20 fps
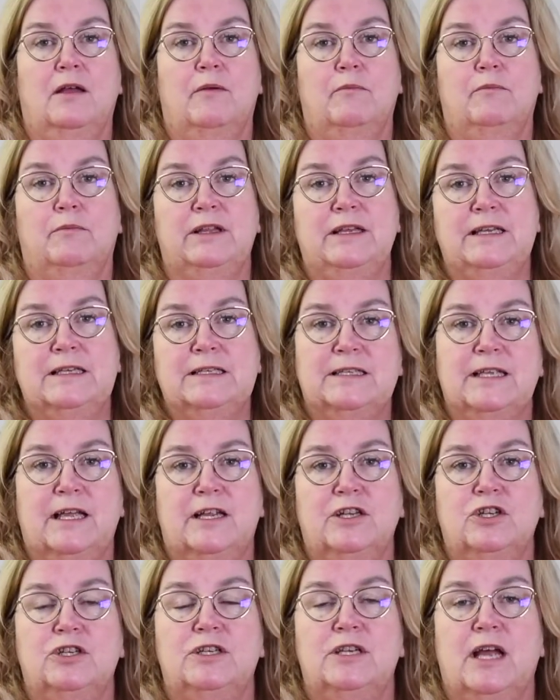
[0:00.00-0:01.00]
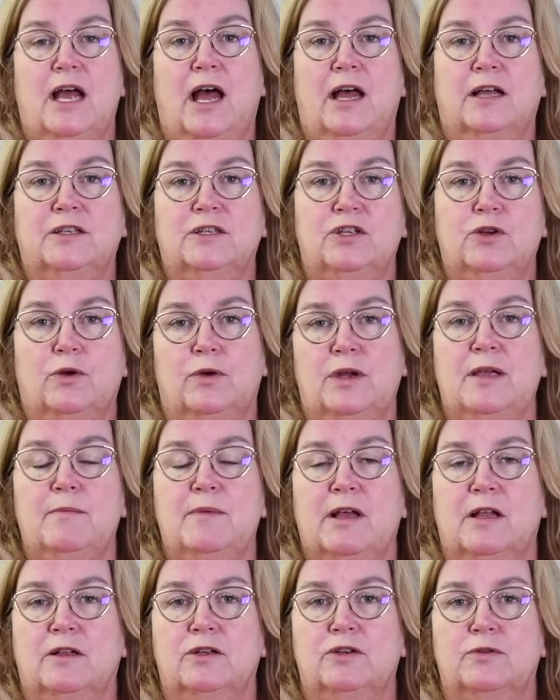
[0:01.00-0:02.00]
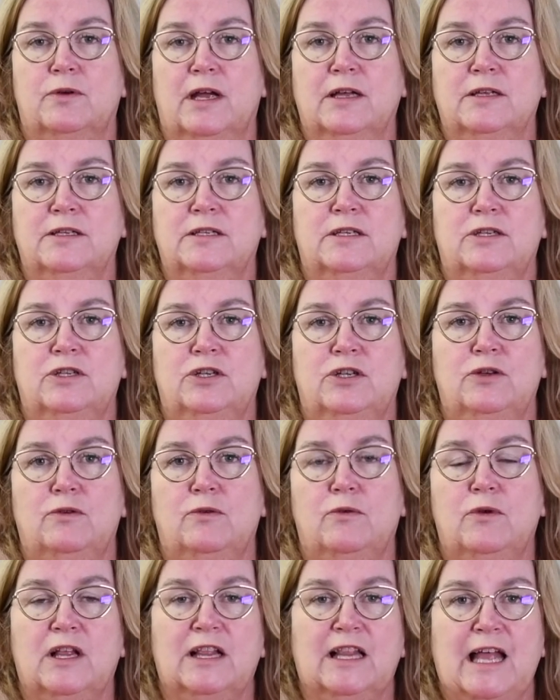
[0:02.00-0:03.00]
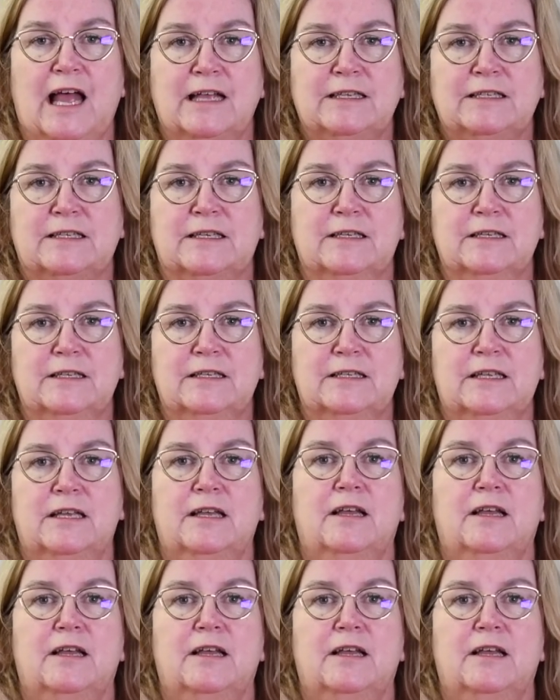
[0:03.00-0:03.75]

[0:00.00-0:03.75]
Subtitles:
please send us your email address to classes,